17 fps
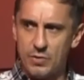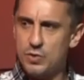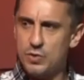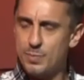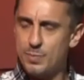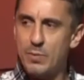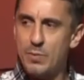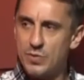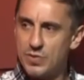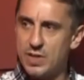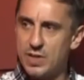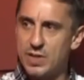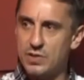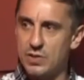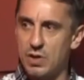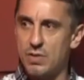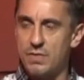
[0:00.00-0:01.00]
Just bounce
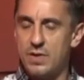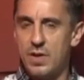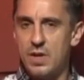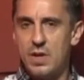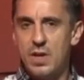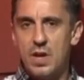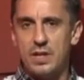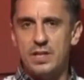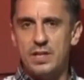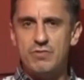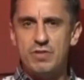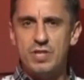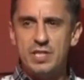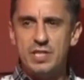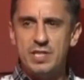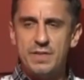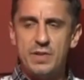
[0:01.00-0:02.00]
things off. And it's
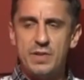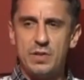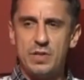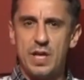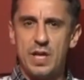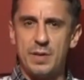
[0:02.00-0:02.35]
really difficult,